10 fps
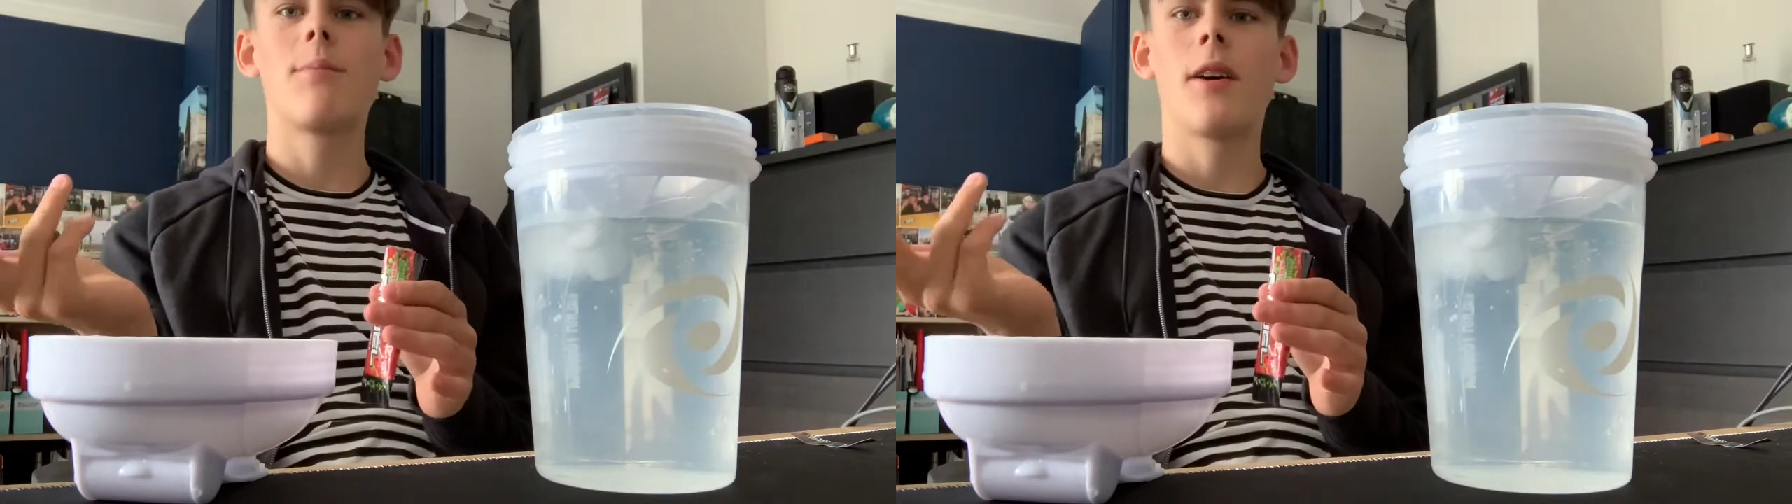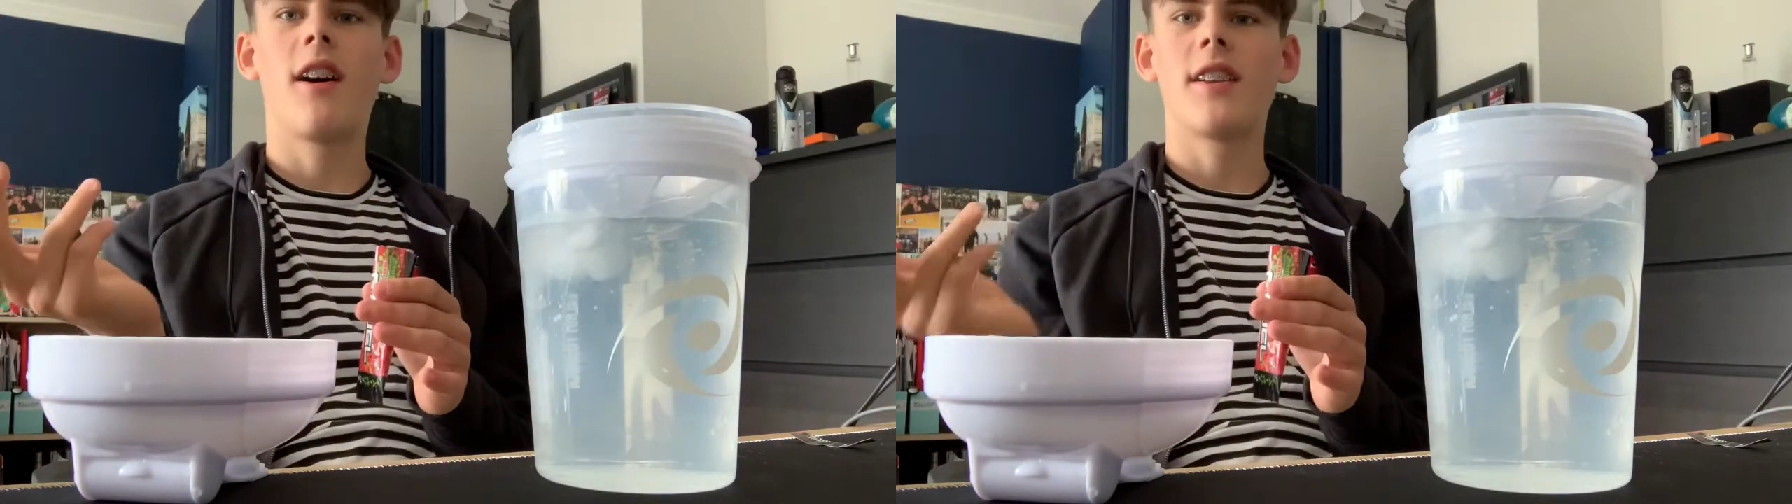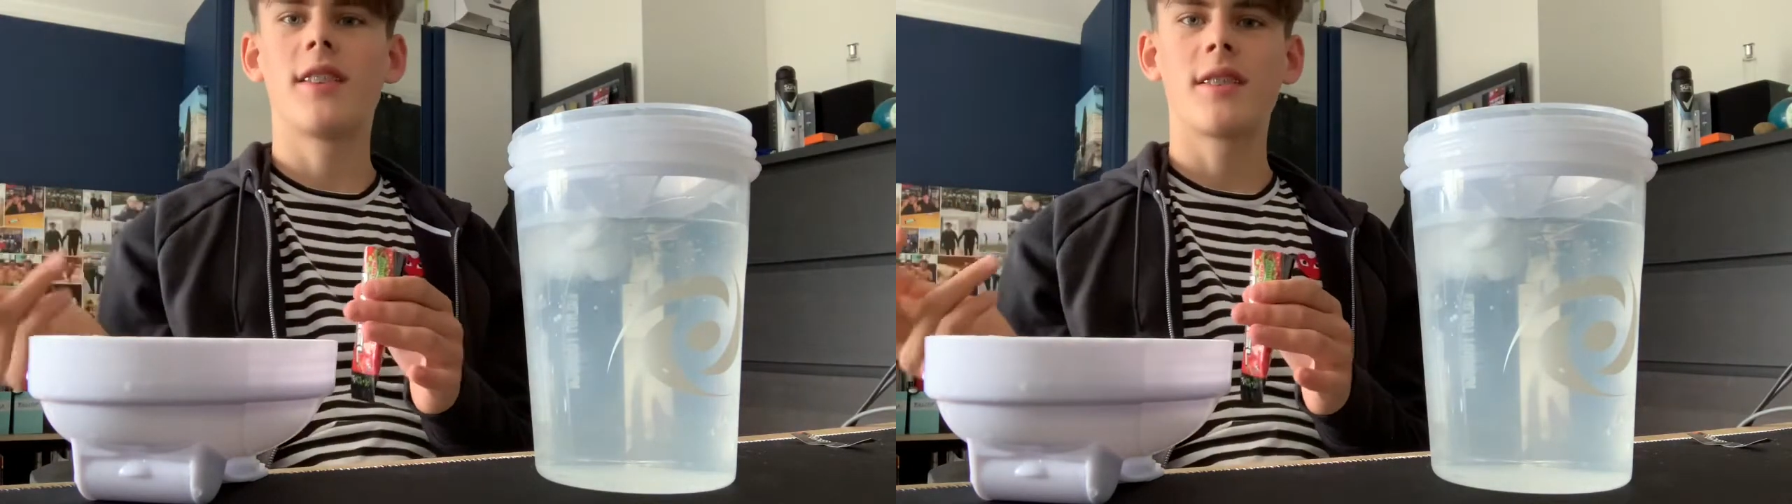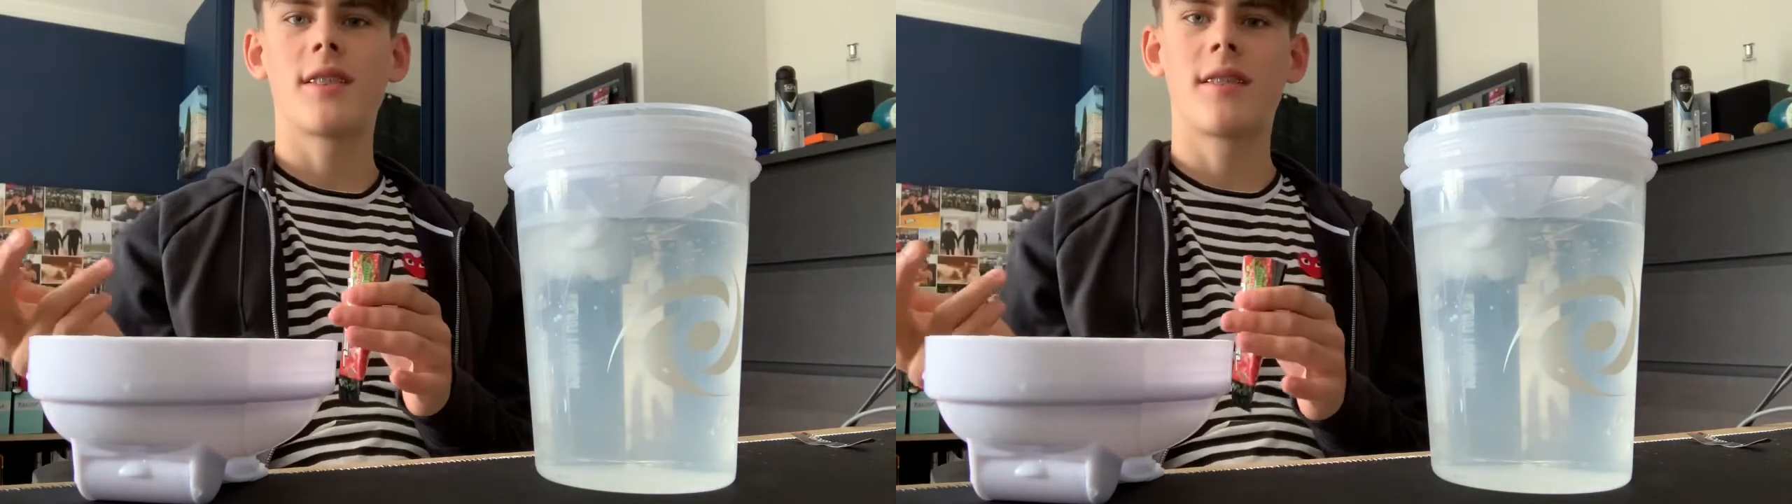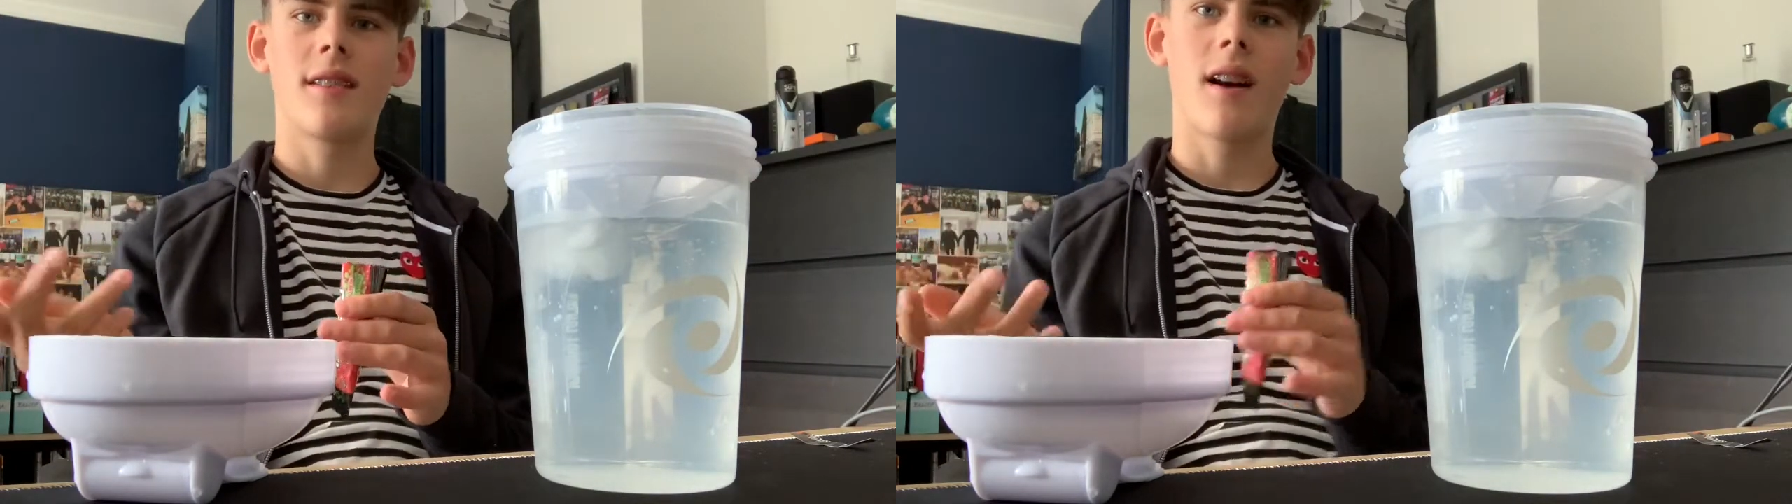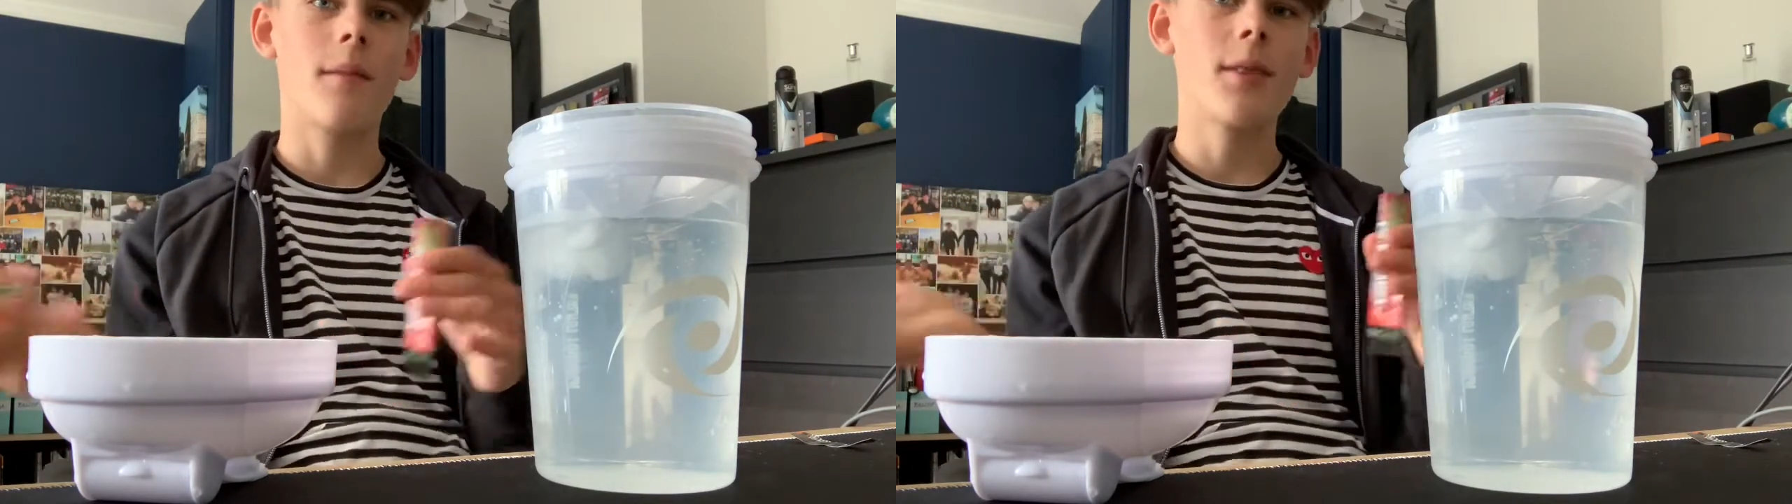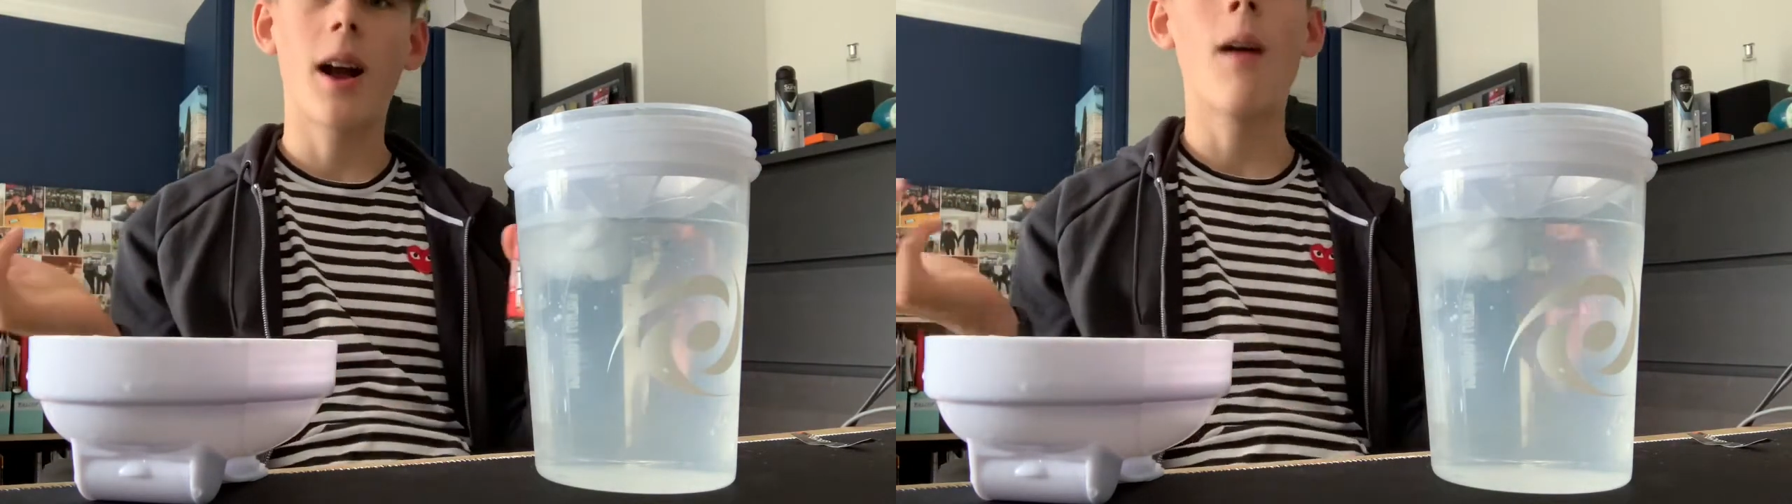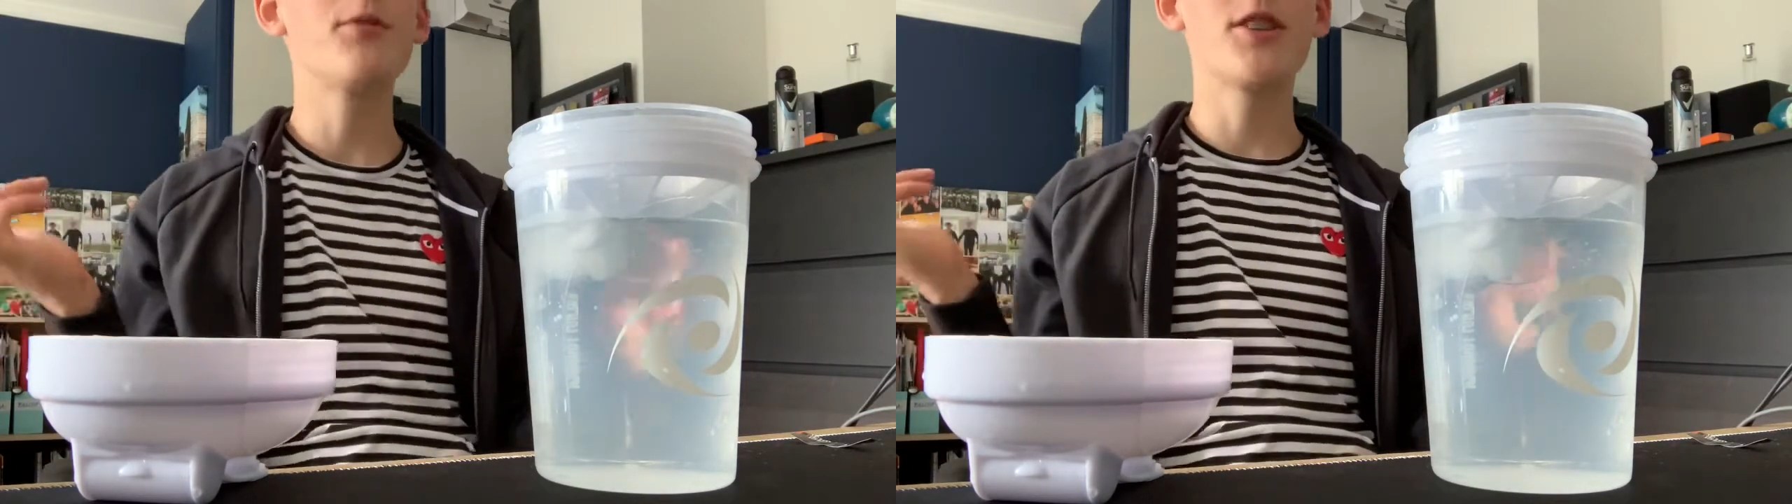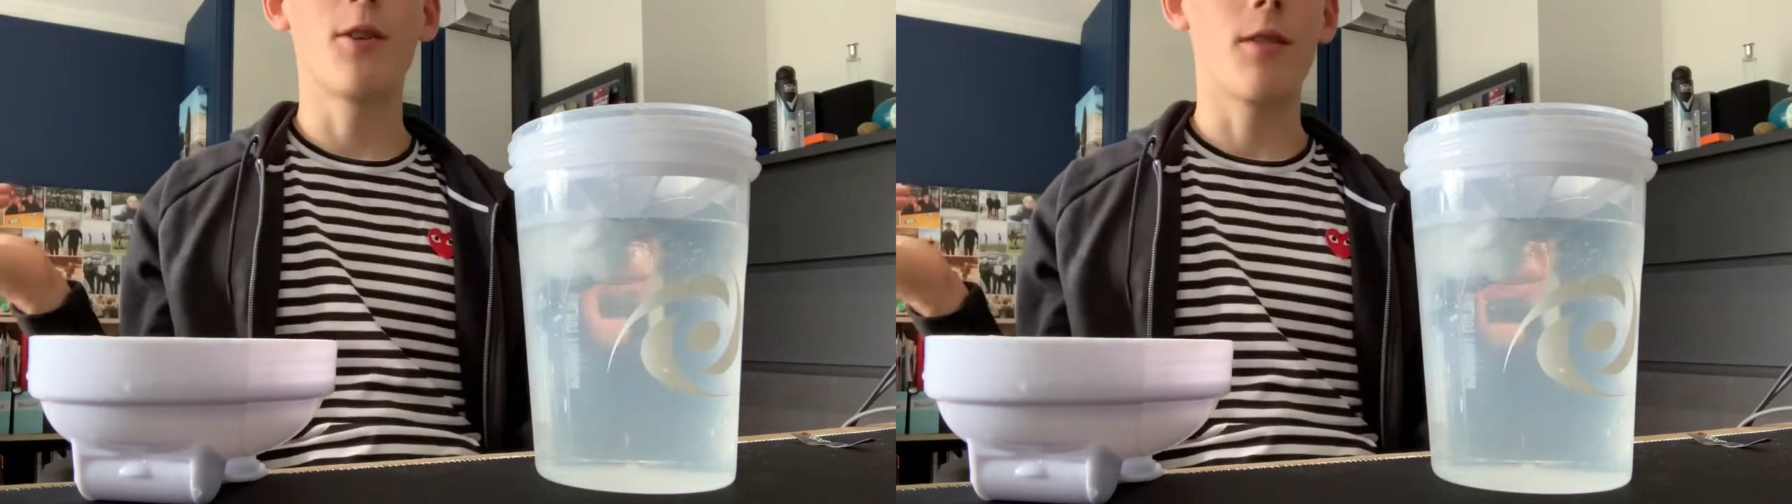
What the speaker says: but I'm just not the